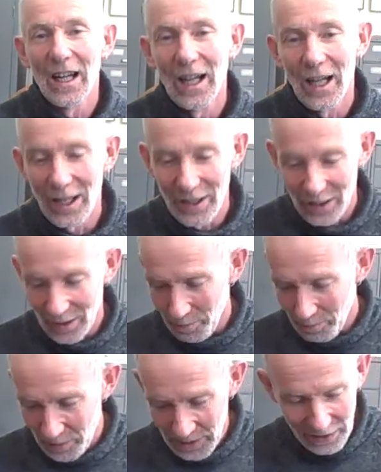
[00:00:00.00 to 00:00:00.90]
and the
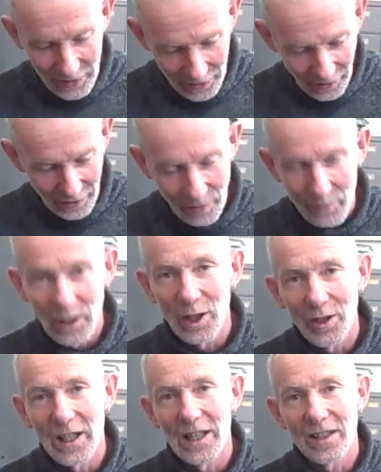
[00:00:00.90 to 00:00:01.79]
peats are coming
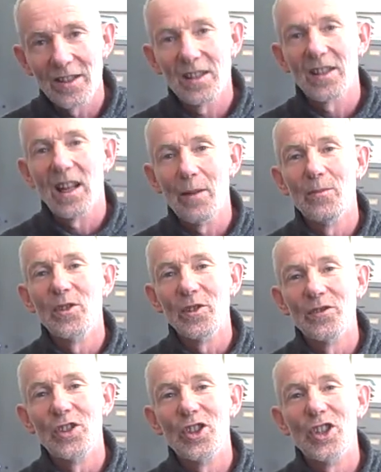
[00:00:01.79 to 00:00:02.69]
out like slabs
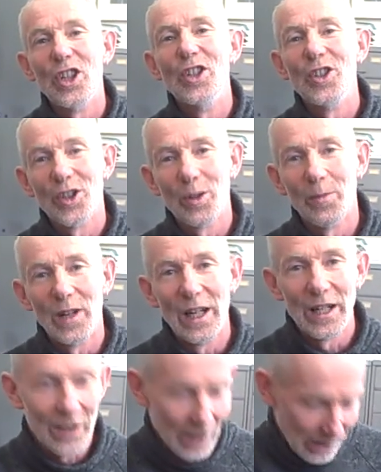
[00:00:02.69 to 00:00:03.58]
of
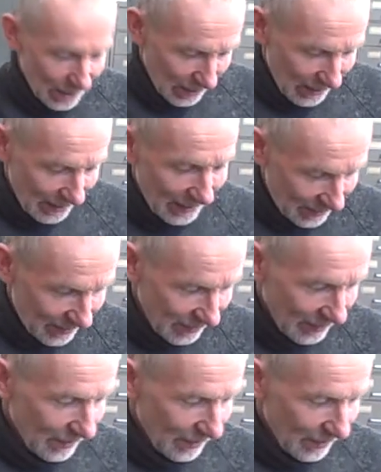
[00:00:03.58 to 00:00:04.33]
gingerbread, neat,